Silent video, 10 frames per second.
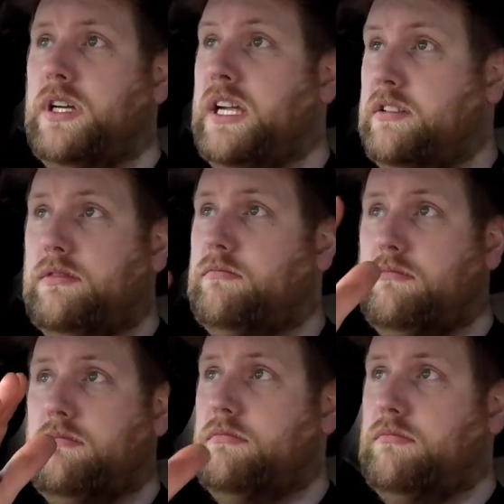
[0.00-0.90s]
And
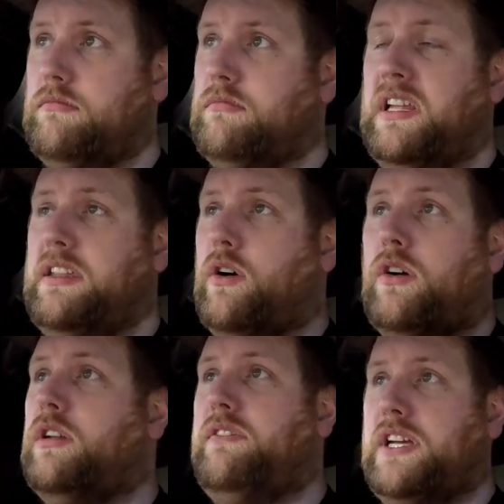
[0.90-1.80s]
like
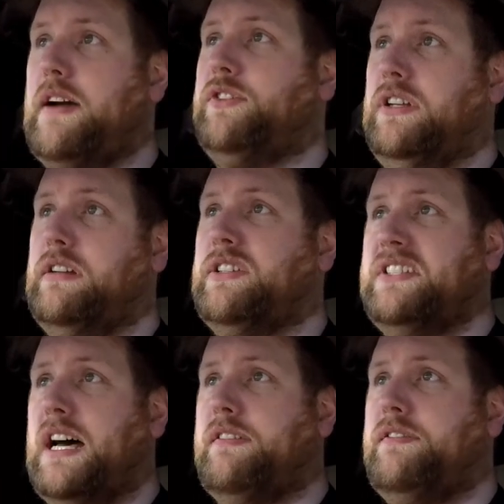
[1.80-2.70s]
all of the cafeteria
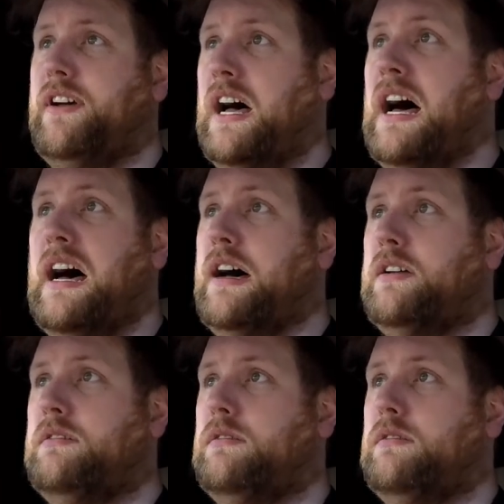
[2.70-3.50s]
staff are